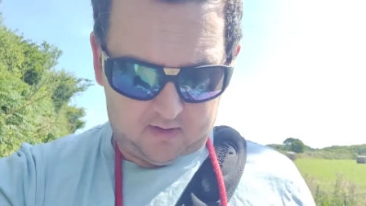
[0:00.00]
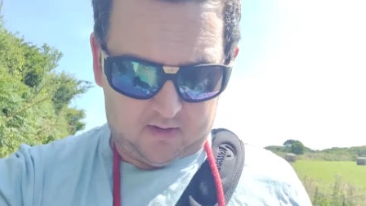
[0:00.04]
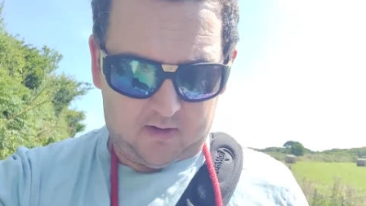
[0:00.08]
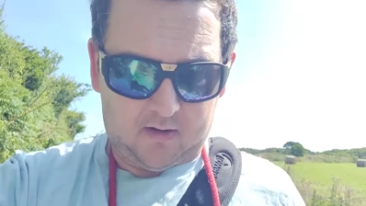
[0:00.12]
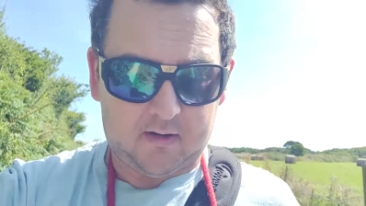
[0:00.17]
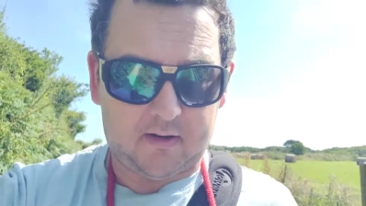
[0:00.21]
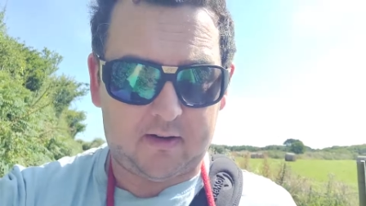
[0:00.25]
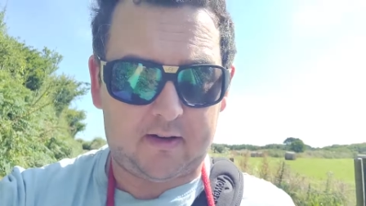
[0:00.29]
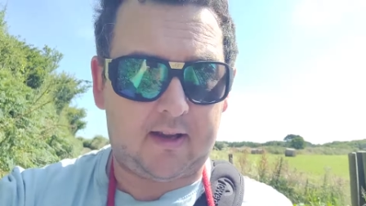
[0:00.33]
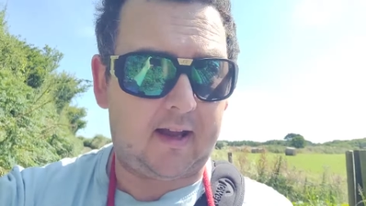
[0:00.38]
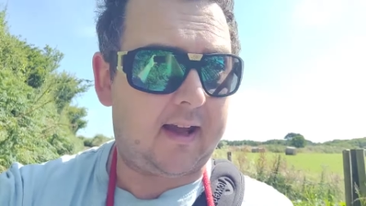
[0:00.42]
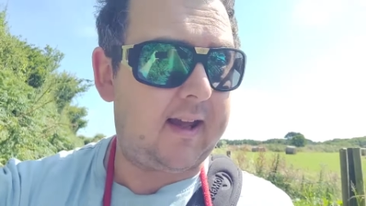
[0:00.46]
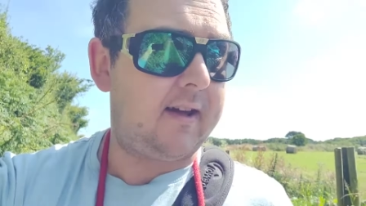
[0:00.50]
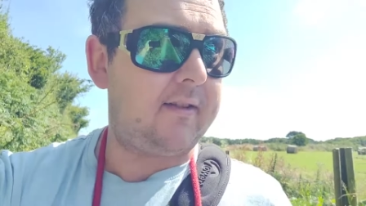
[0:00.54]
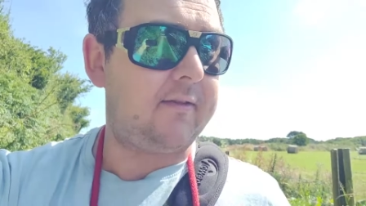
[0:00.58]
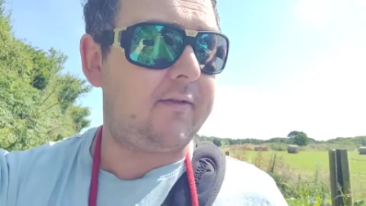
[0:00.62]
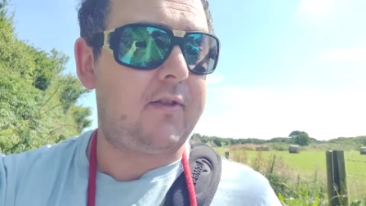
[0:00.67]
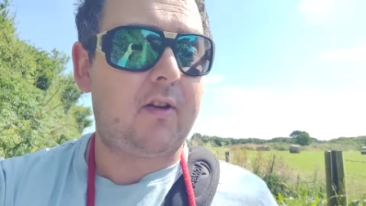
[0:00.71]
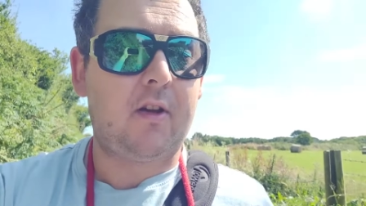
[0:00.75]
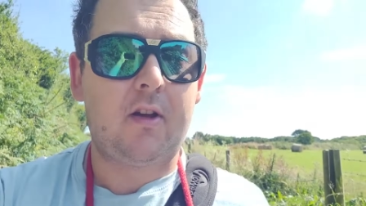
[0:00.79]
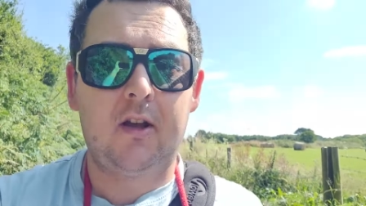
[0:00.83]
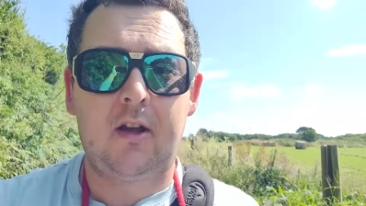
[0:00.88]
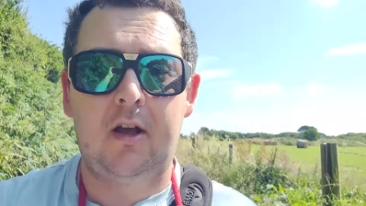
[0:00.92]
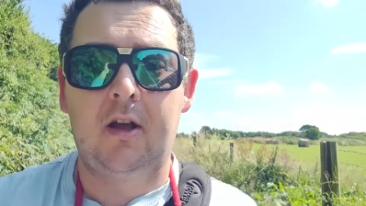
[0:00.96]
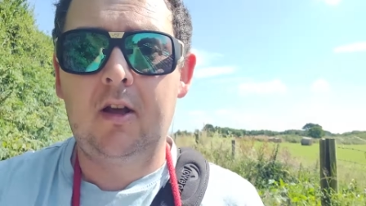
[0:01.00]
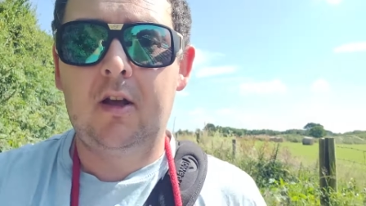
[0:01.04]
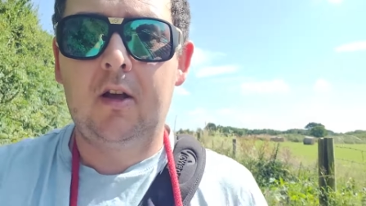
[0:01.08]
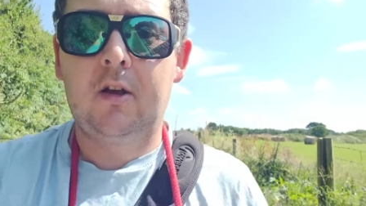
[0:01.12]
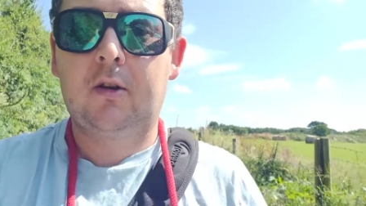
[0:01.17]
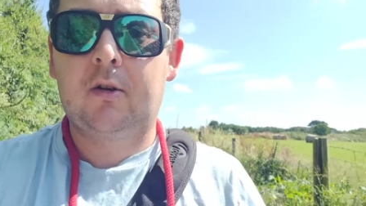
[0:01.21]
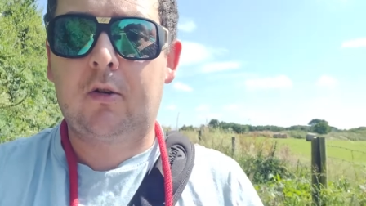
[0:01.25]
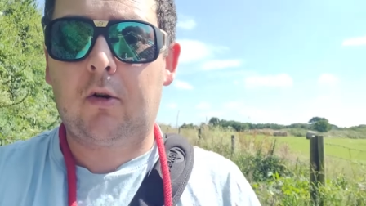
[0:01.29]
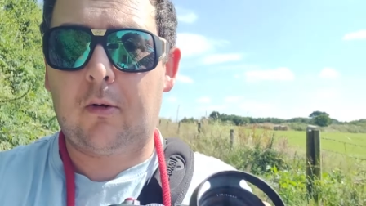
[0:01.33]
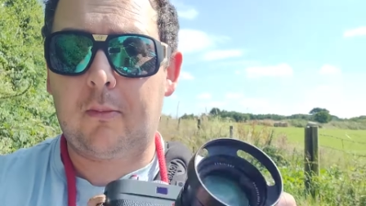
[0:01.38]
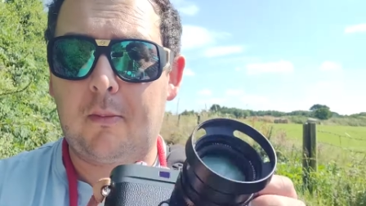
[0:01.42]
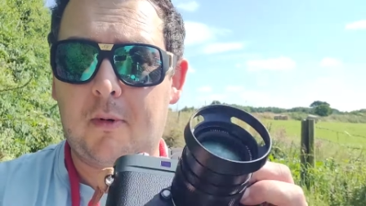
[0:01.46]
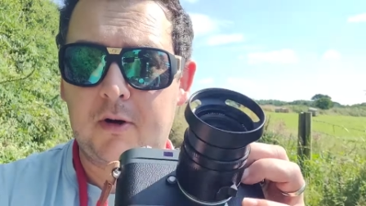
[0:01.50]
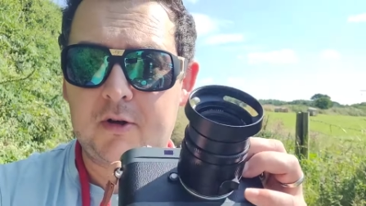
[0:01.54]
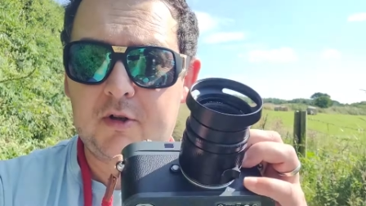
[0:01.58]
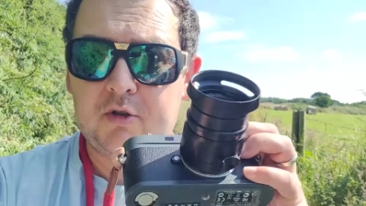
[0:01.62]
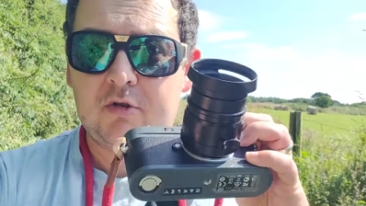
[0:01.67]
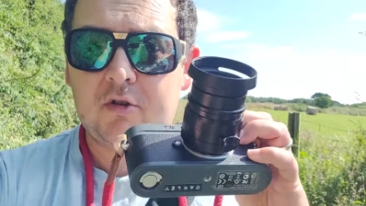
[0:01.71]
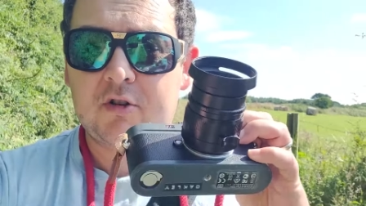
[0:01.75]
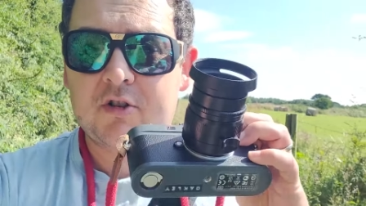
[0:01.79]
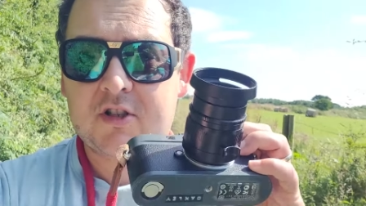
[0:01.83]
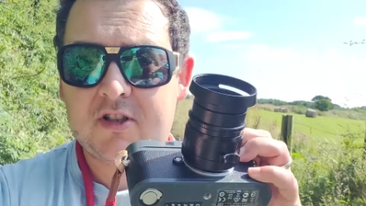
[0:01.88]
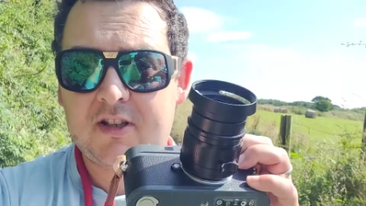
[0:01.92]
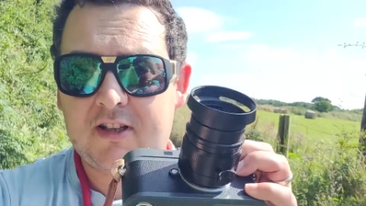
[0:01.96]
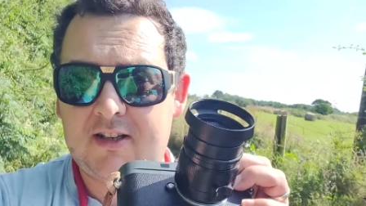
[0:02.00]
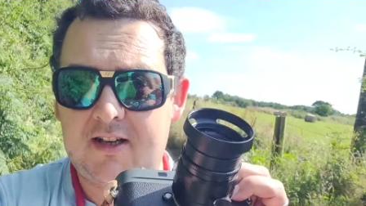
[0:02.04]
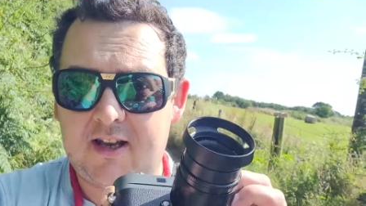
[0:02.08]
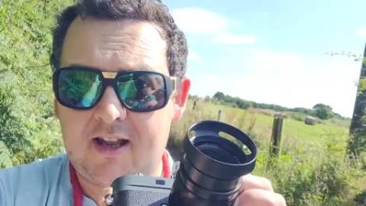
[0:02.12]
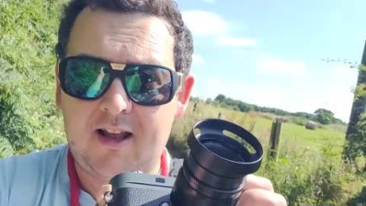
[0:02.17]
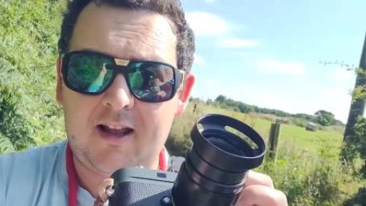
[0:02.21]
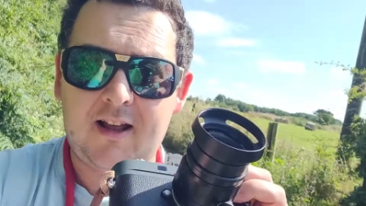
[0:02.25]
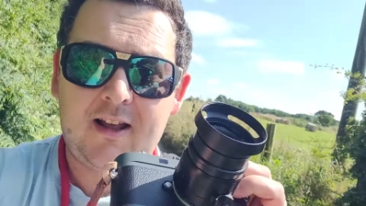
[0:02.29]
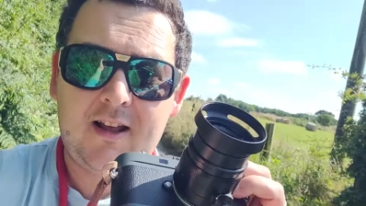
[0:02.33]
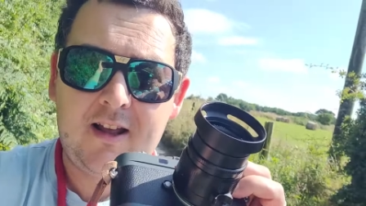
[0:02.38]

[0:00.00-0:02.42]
I have got my trusty